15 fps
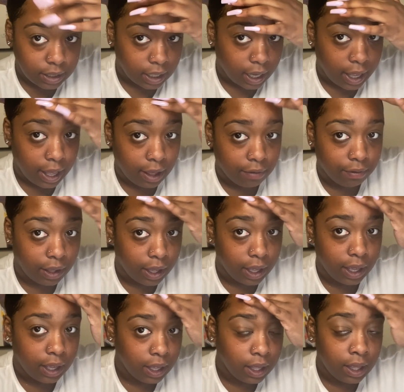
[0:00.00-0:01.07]
Like I have
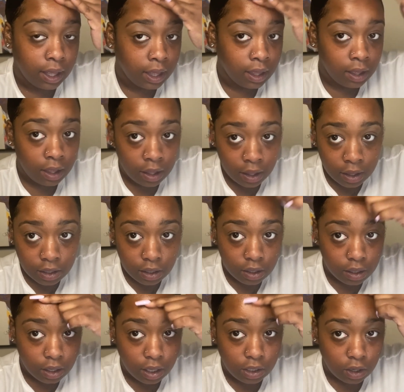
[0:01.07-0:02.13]
a
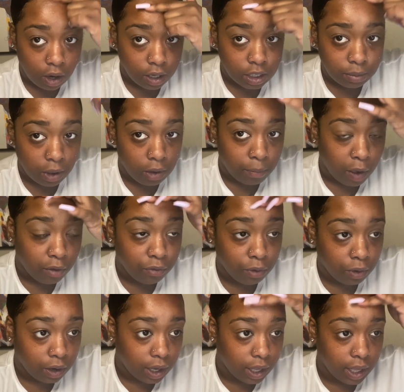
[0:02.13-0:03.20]
dark spot on my
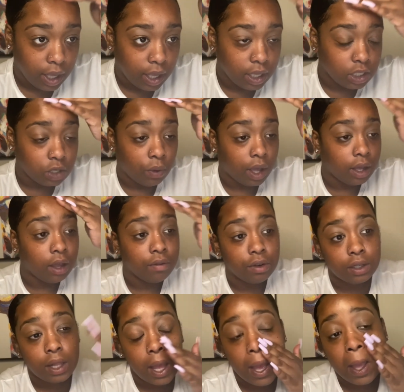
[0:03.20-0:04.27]
forehead, so I cover
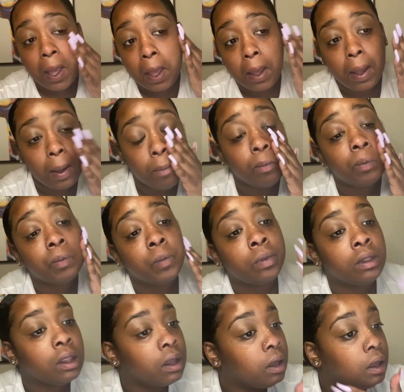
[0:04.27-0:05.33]
that up.
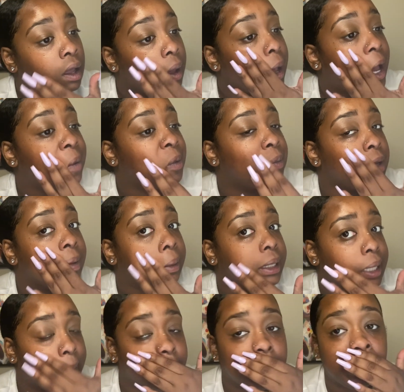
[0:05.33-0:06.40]

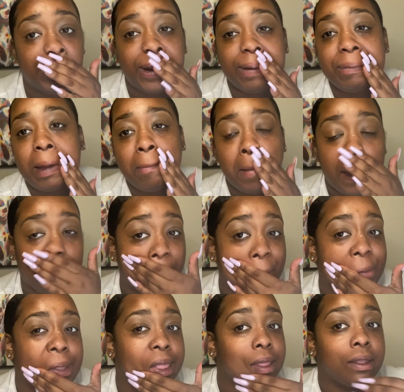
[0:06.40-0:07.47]
Hyperpigmentation around my
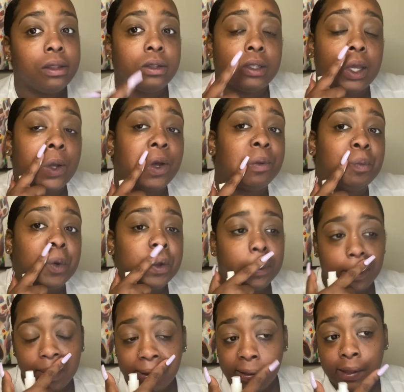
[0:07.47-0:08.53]
mouth, so I
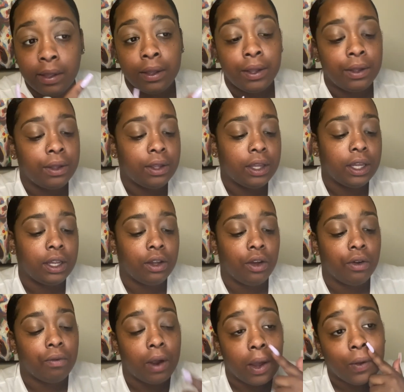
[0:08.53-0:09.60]
put it
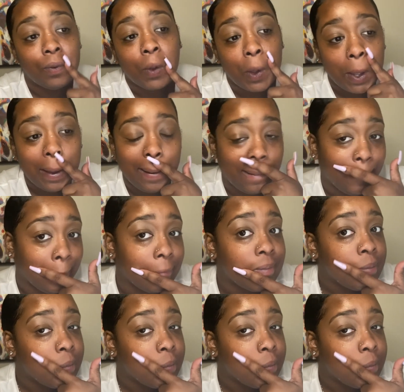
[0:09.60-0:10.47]
around there.